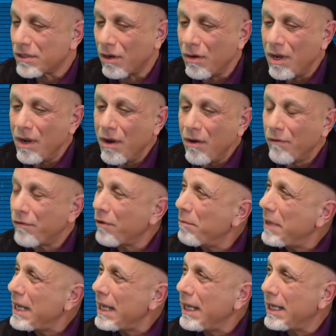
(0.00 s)
So for
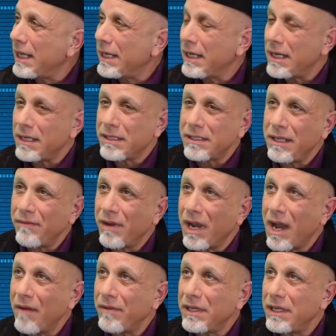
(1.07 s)
me, and Stephen
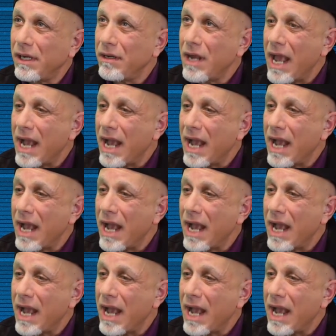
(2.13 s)
Covey did